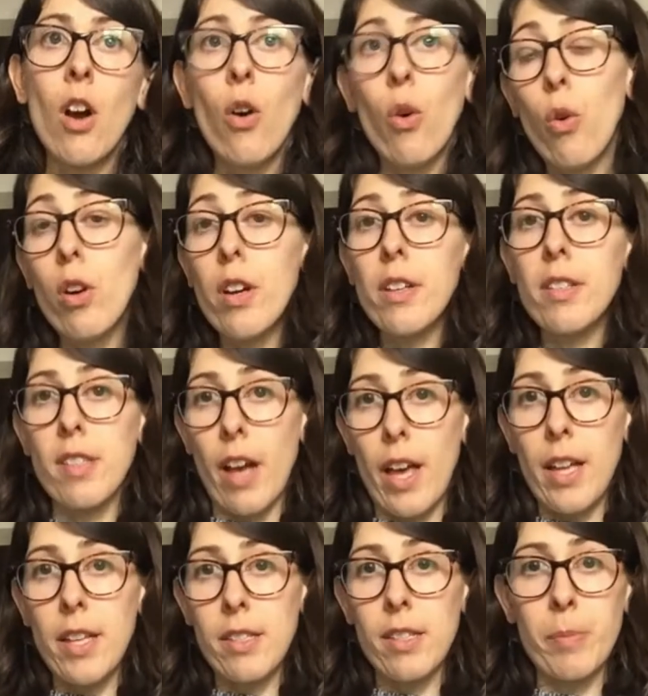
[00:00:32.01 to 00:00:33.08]
or a
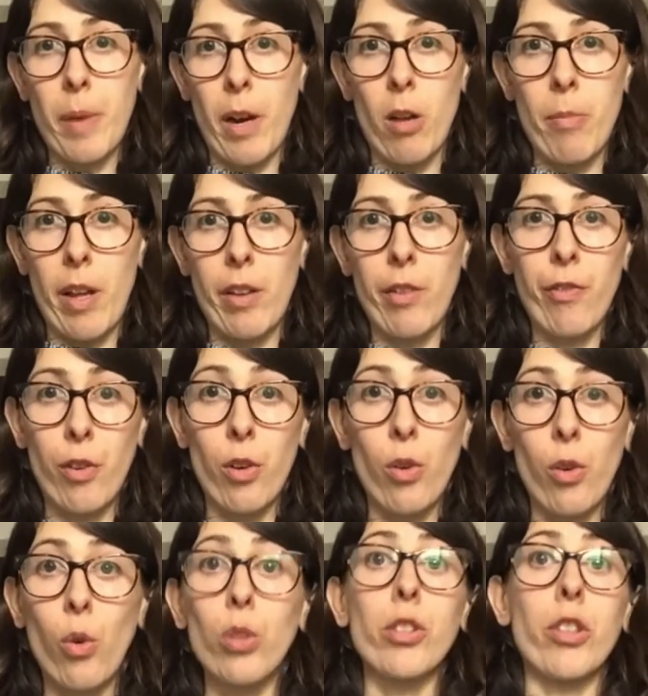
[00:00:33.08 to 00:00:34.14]
science experiment
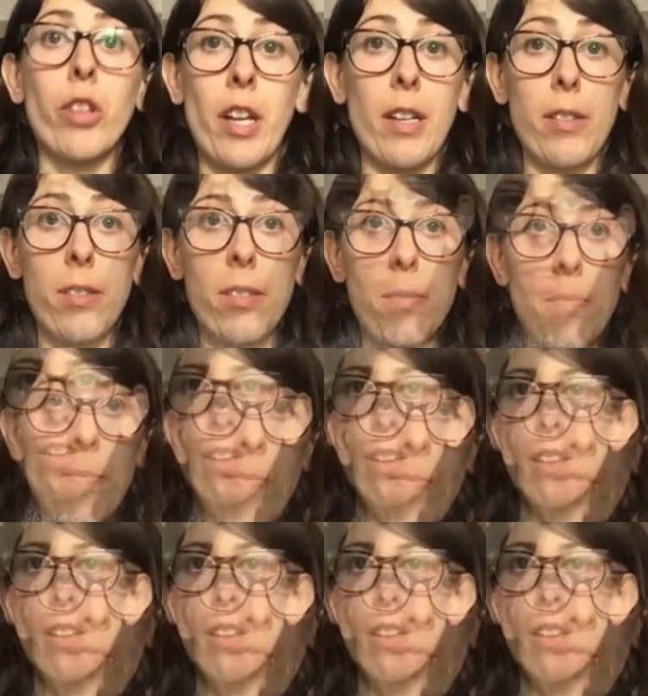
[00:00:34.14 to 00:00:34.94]
for older kids.